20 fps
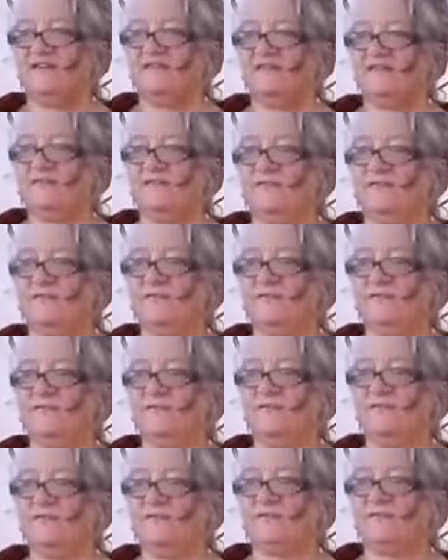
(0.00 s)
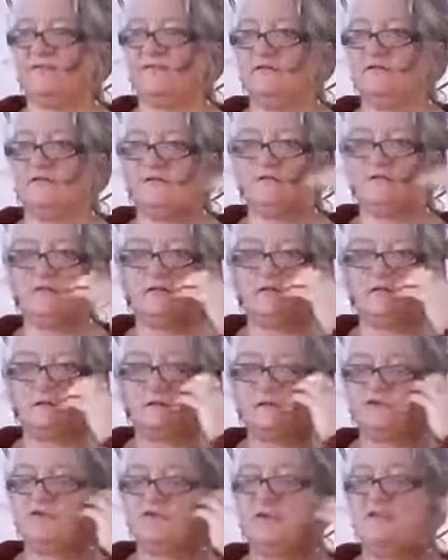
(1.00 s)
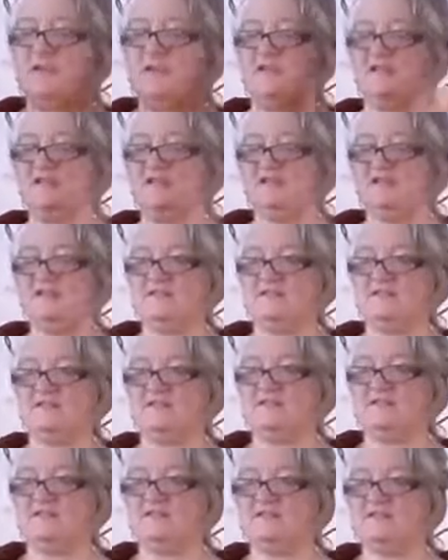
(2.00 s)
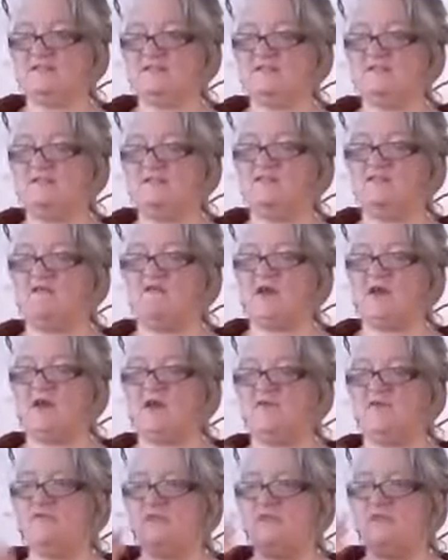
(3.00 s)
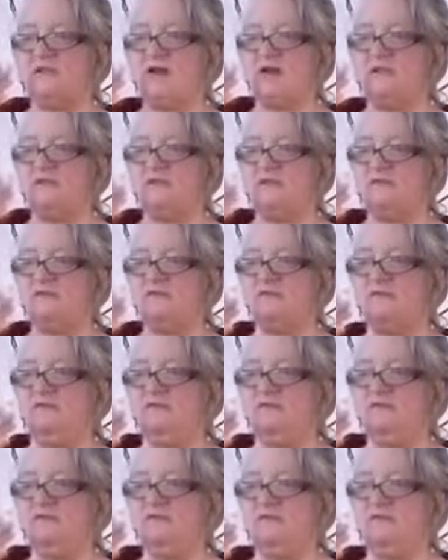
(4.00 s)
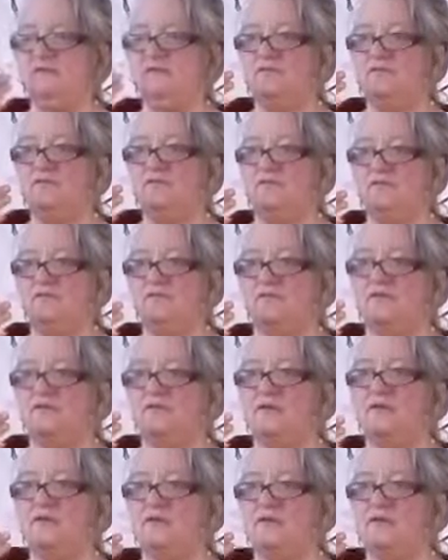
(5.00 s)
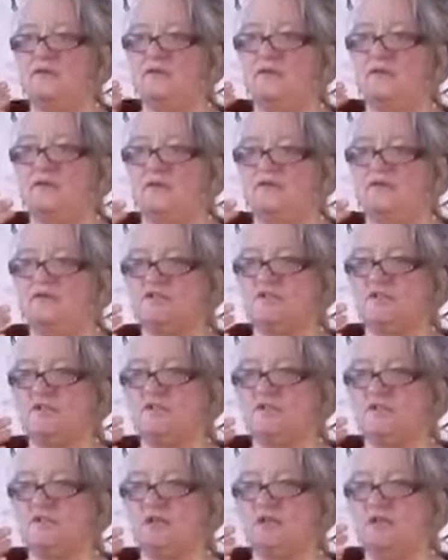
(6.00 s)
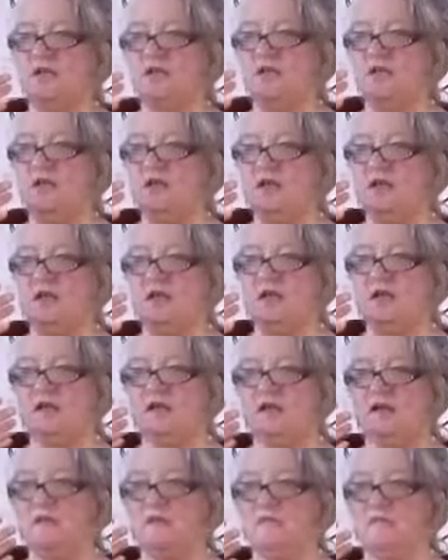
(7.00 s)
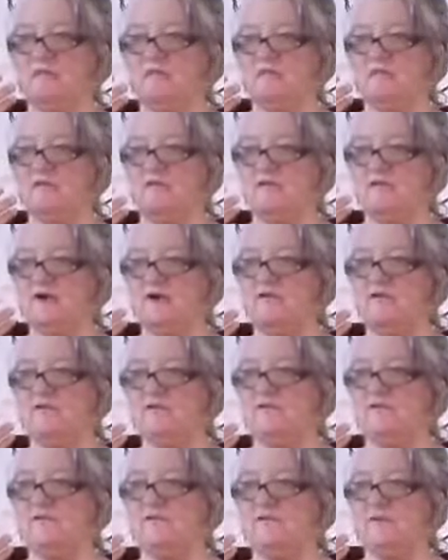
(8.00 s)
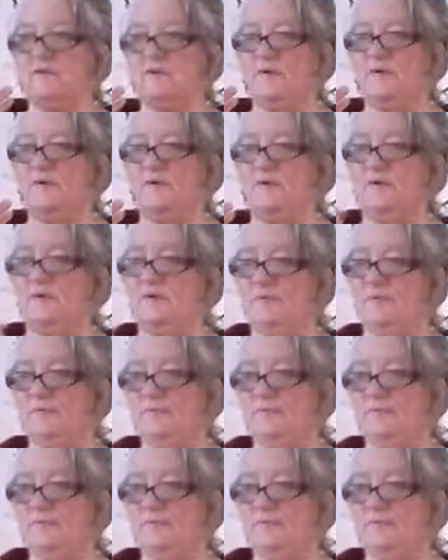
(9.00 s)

different trapezes, the soft palate that your tongue is touching and the pelvic floor,